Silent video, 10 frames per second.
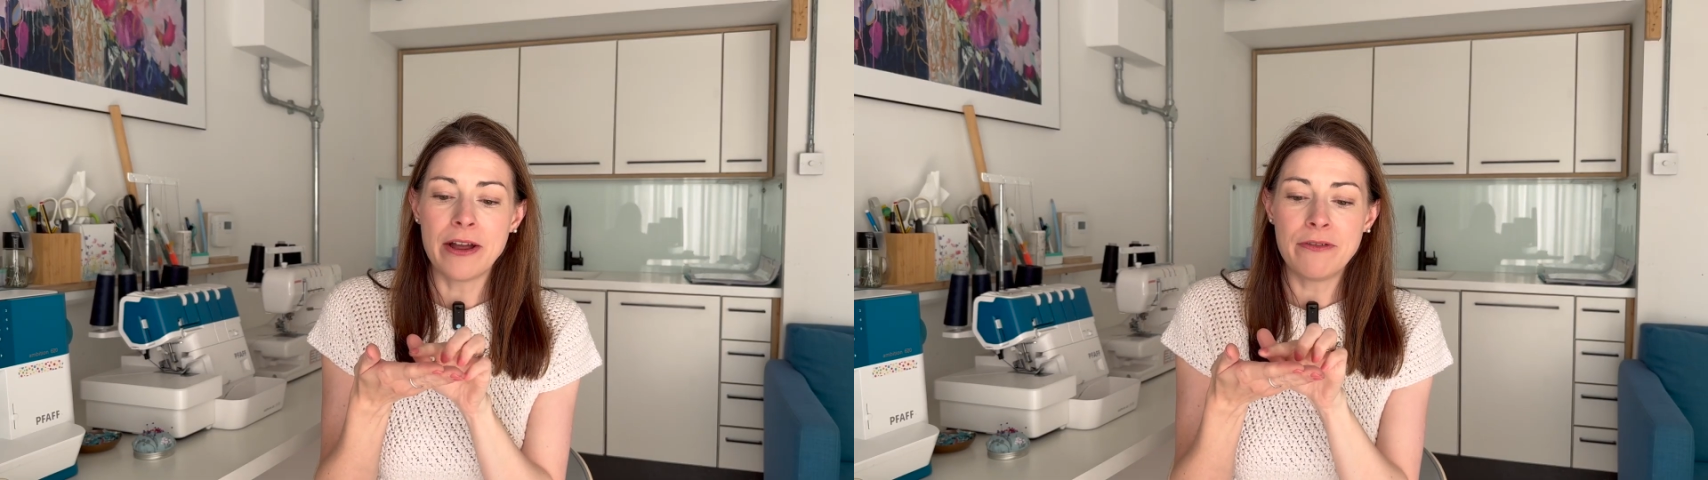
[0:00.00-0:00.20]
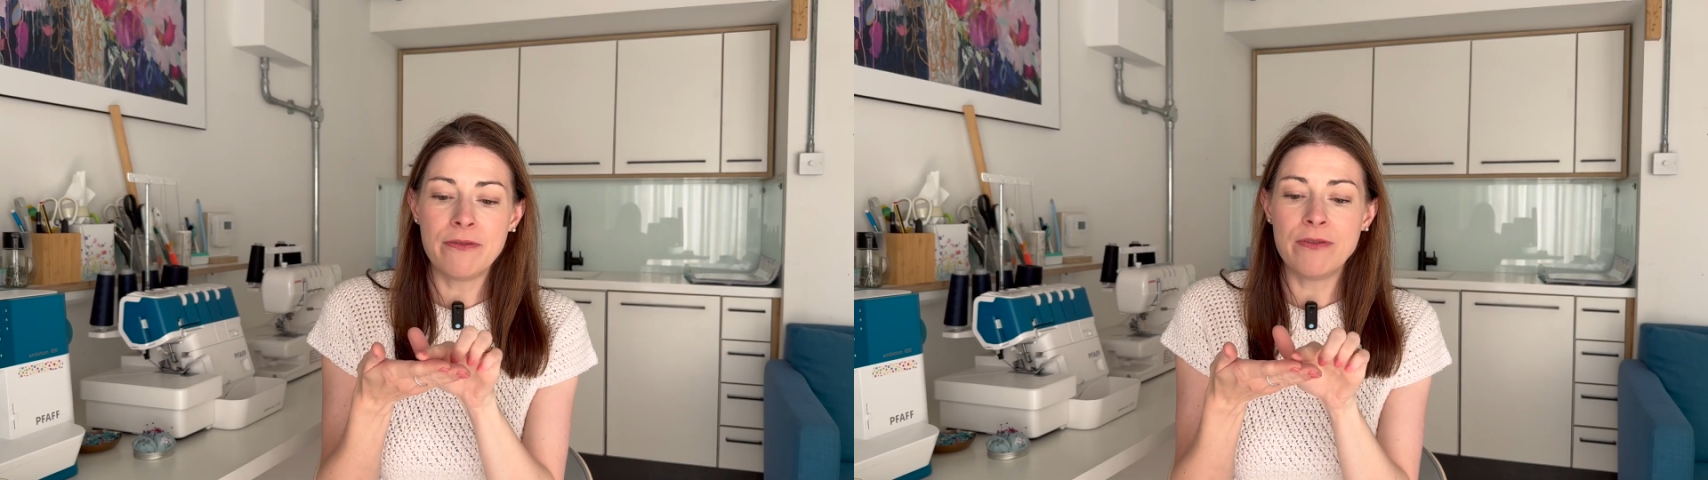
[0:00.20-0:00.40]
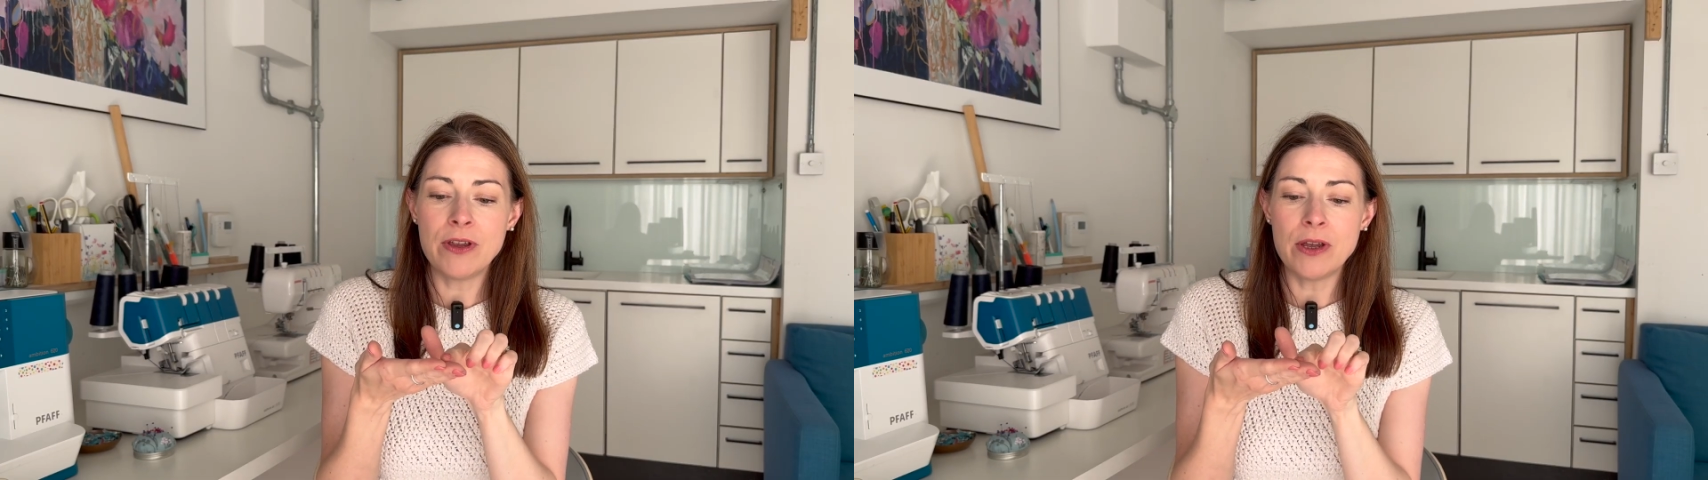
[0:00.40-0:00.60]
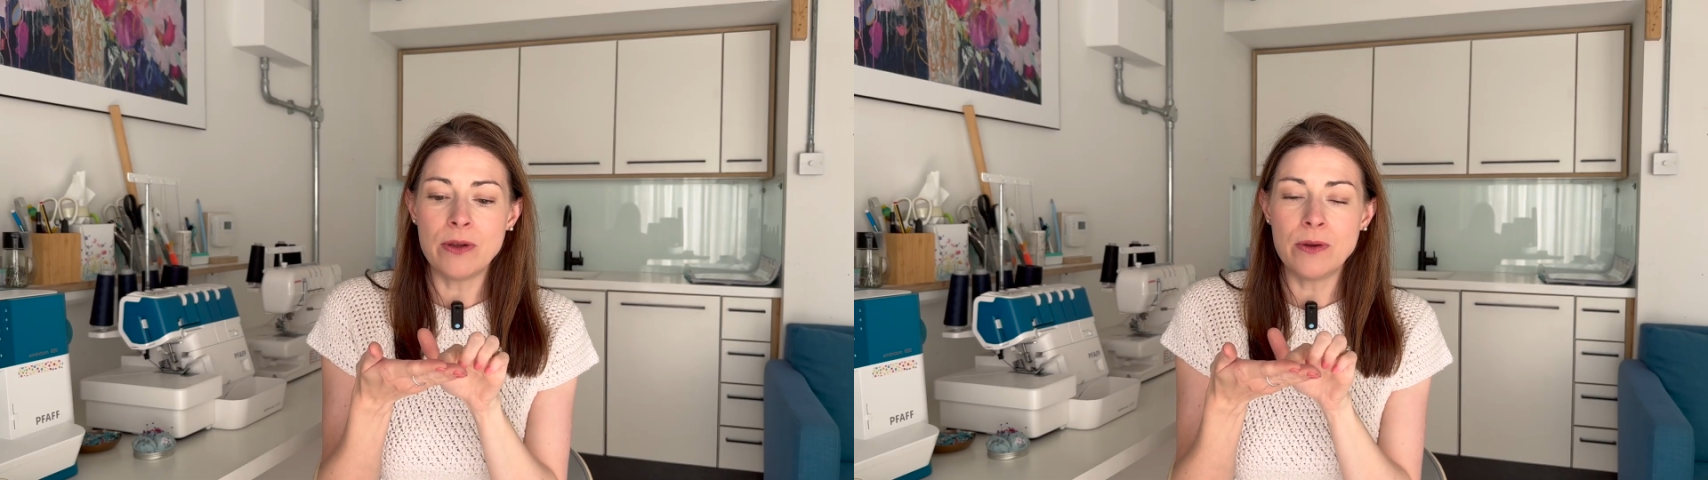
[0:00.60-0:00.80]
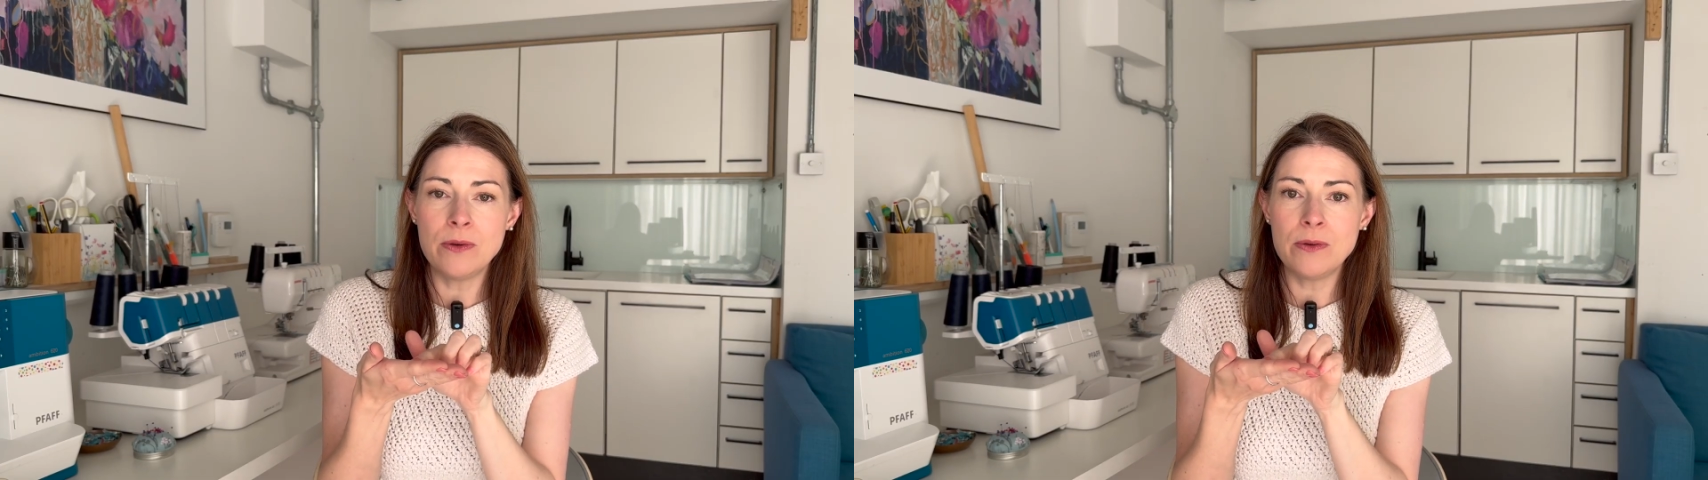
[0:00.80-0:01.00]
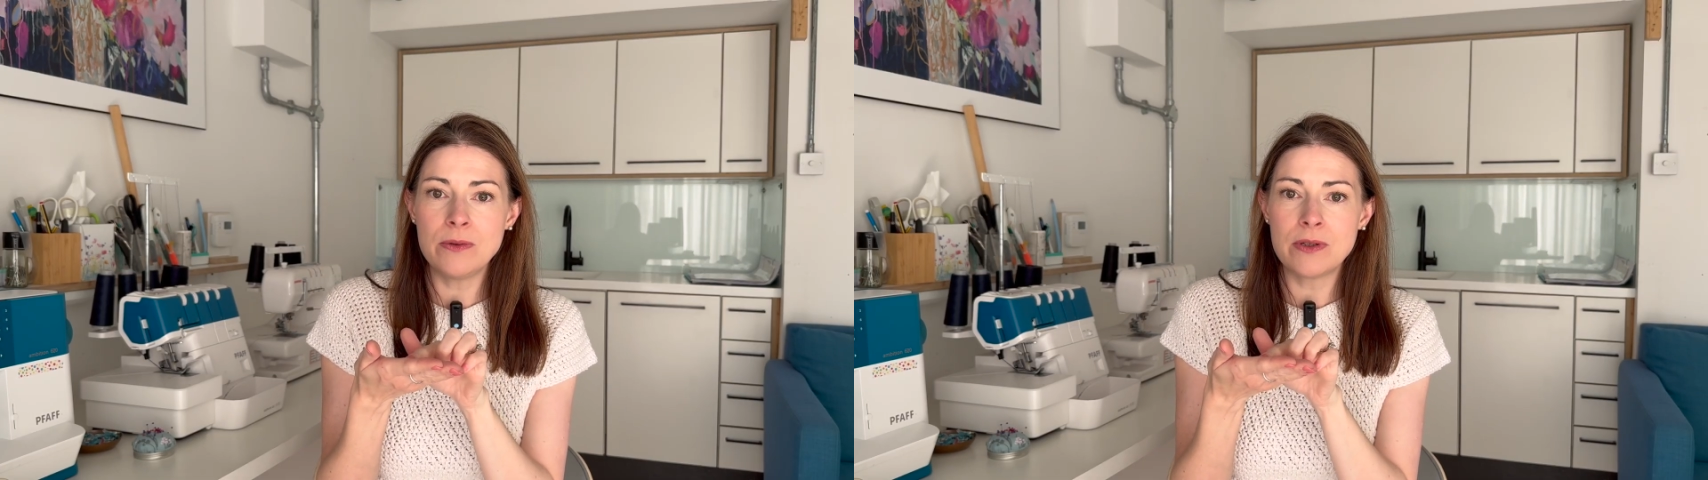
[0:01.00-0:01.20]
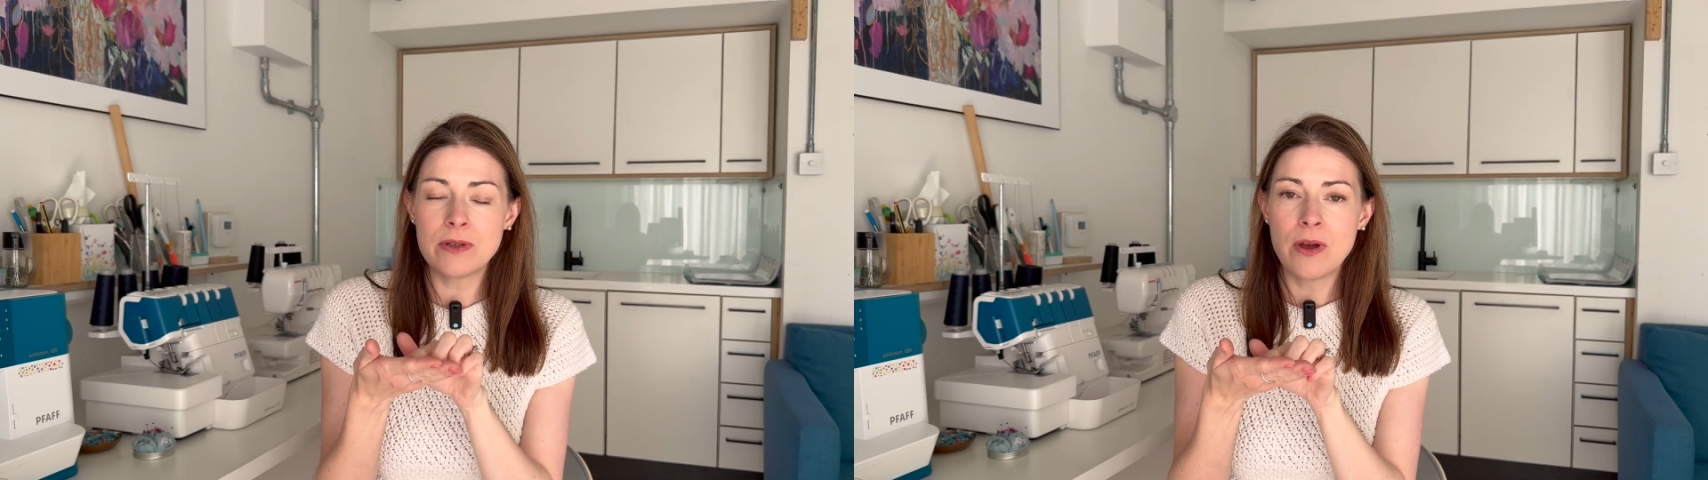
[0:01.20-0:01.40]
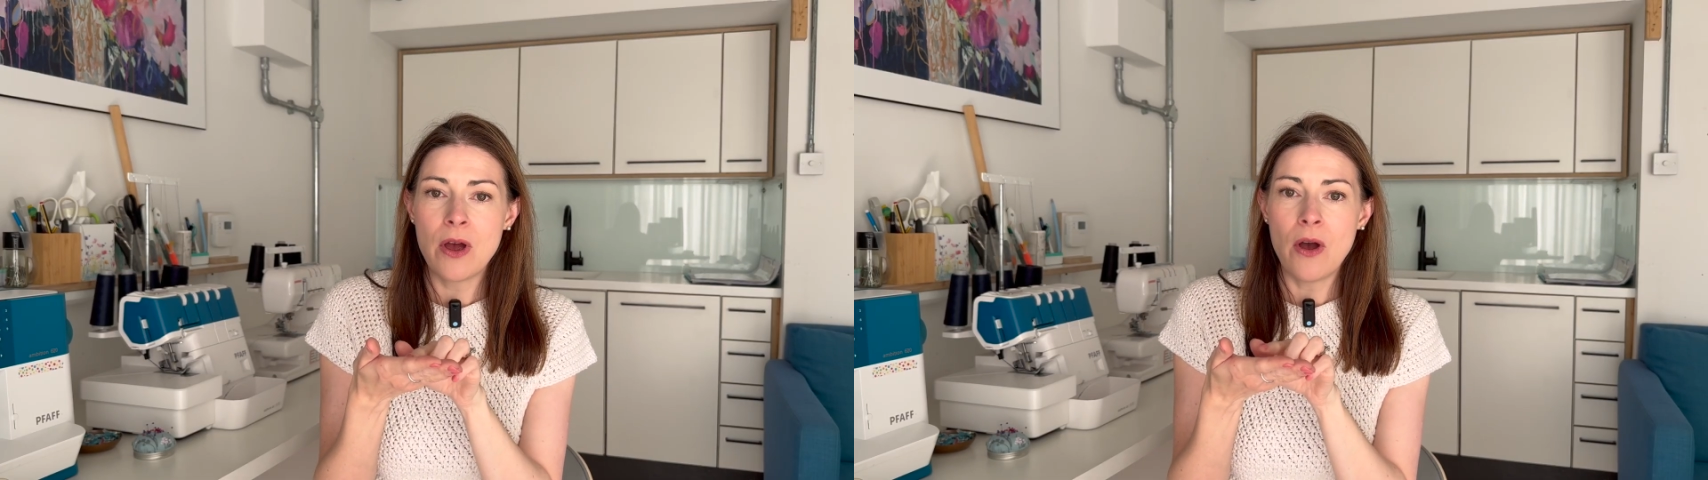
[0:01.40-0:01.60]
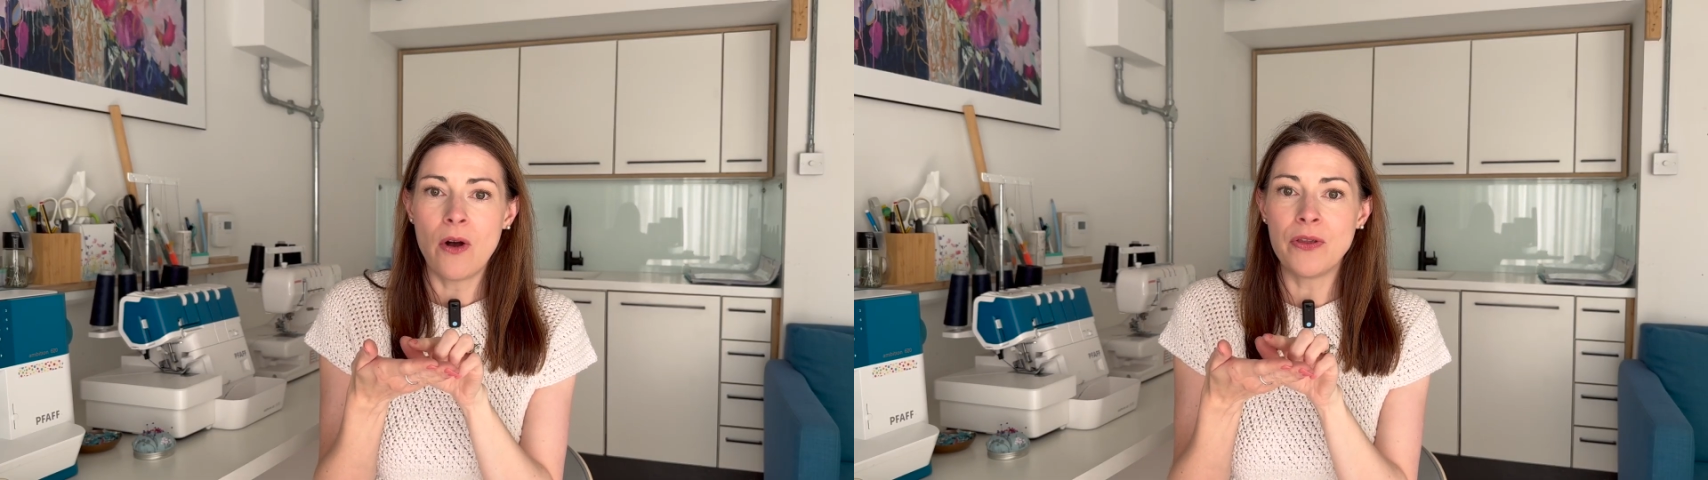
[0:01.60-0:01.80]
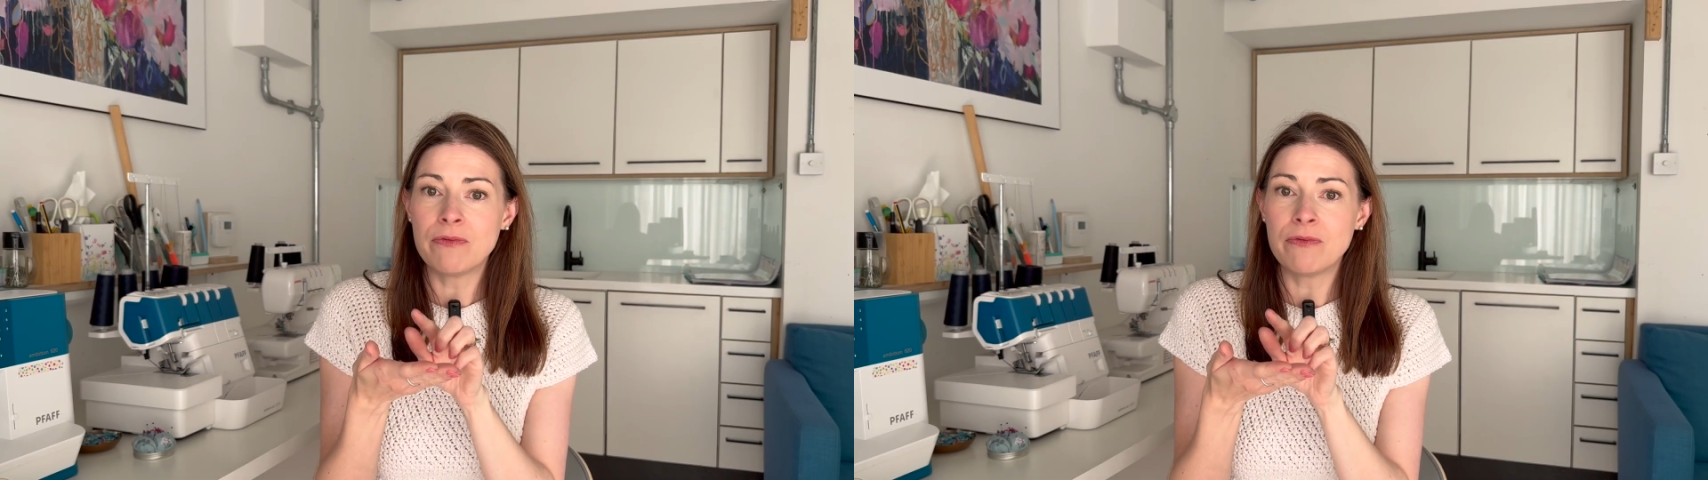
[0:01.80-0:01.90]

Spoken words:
fused on the